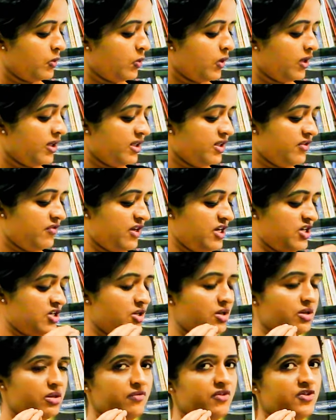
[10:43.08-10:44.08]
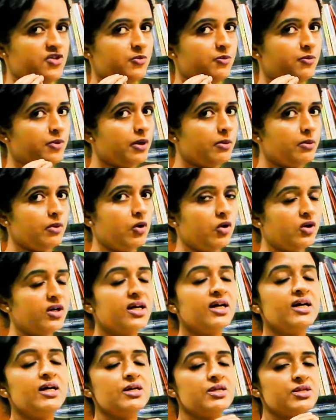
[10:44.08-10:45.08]
what are the features which promote
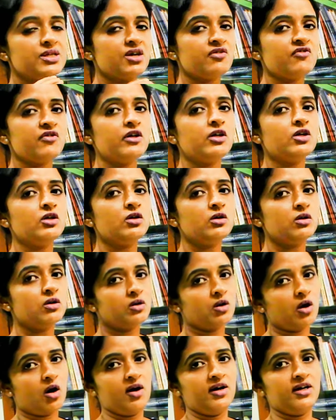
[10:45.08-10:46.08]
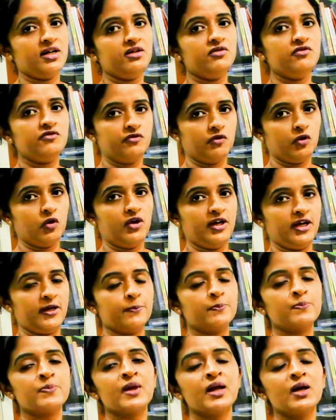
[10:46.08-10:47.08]
cephalocaudal
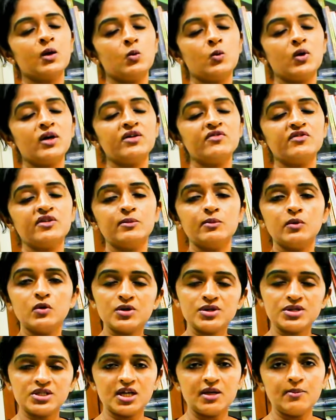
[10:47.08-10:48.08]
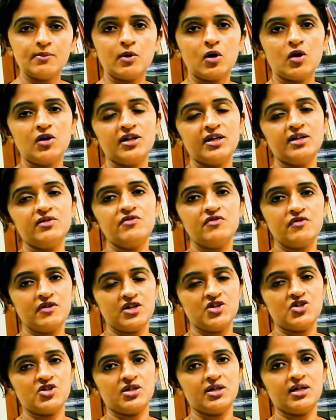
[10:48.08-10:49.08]
folding? One of the most important
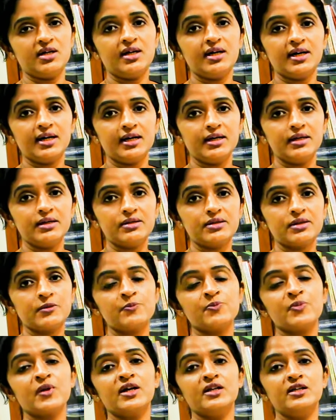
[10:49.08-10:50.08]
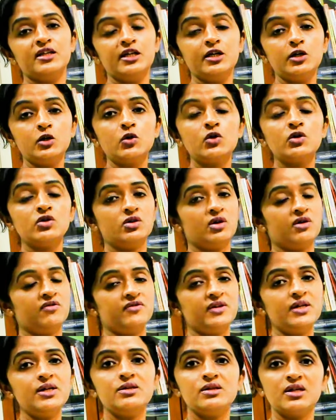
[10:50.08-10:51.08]
feature is the growth of
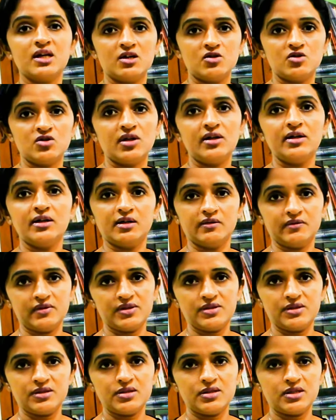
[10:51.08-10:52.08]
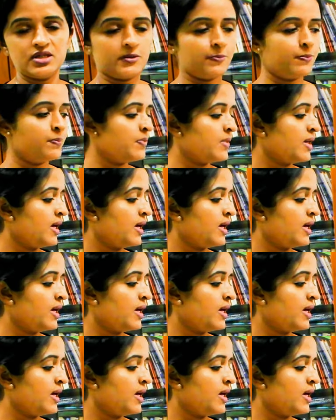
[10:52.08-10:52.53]
the central nervous system.